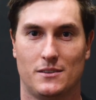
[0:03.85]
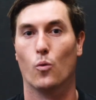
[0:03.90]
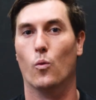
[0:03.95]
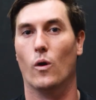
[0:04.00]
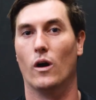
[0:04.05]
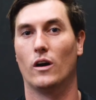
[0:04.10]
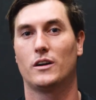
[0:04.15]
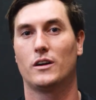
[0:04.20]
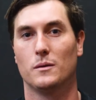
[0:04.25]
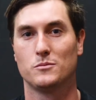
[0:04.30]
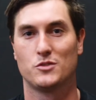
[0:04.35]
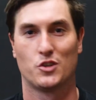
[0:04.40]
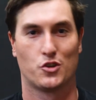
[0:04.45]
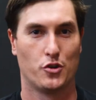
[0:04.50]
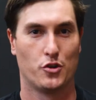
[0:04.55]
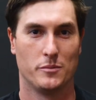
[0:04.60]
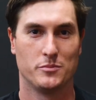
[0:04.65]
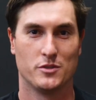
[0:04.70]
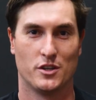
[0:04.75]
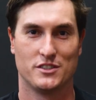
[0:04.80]
Welcome to
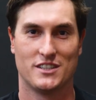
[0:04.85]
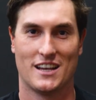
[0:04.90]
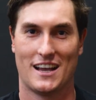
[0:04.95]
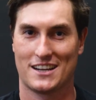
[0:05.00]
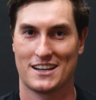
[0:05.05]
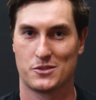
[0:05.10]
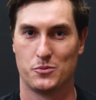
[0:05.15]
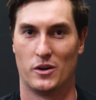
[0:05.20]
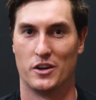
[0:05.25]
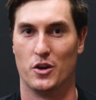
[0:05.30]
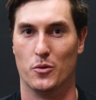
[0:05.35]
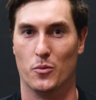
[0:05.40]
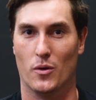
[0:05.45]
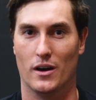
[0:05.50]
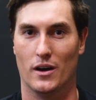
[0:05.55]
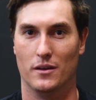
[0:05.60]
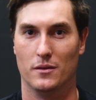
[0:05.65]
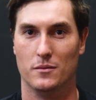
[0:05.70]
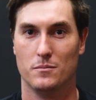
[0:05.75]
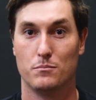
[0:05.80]
Crypto Tax
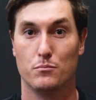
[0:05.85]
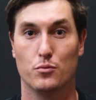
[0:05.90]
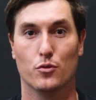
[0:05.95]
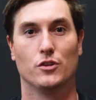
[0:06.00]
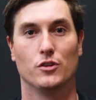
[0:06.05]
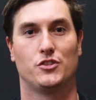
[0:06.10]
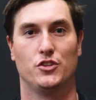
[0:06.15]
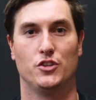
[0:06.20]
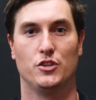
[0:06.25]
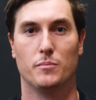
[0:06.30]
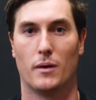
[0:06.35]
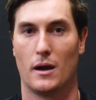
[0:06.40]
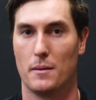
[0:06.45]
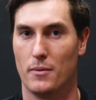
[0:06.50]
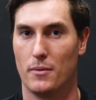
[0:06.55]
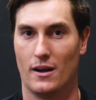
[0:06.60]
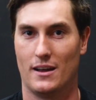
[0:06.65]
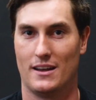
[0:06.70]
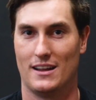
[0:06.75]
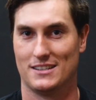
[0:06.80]
101, brought to you by
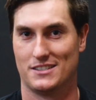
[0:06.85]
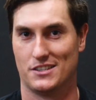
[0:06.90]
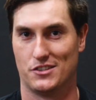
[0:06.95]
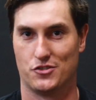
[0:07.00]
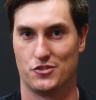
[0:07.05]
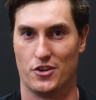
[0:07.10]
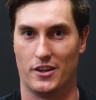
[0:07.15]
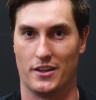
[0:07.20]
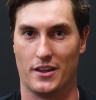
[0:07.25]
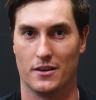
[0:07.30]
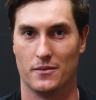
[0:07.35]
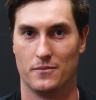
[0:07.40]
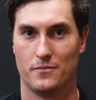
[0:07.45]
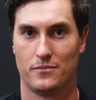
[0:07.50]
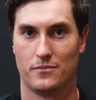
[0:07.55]
Binance Australia.